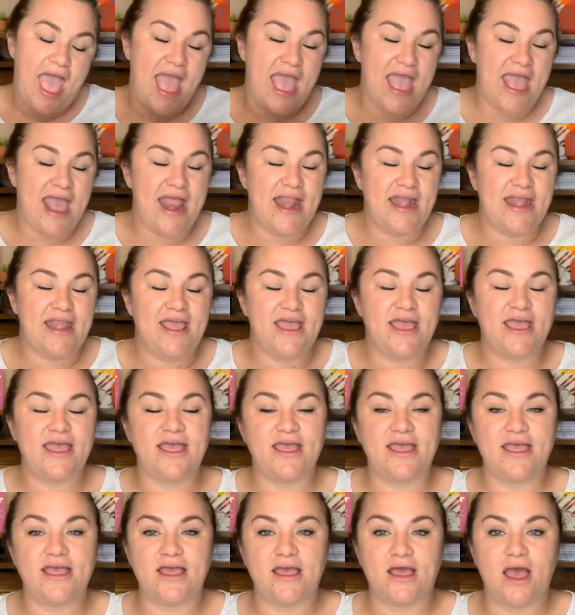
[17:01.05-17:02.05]
and
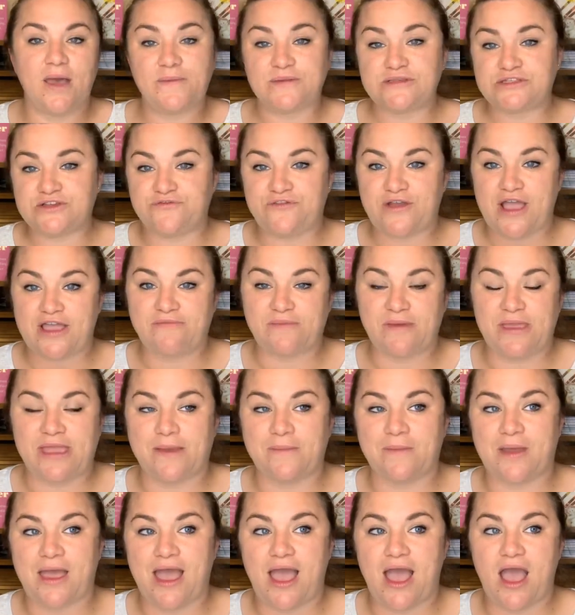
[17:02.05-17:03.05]
up until 5
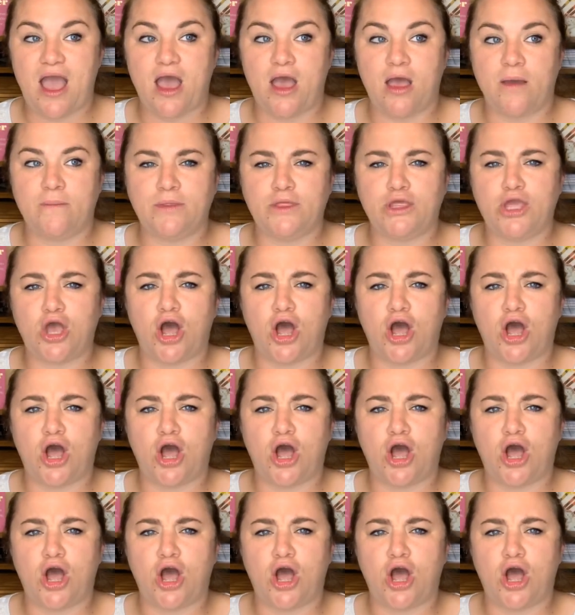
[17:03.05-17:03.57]
p.m. Um,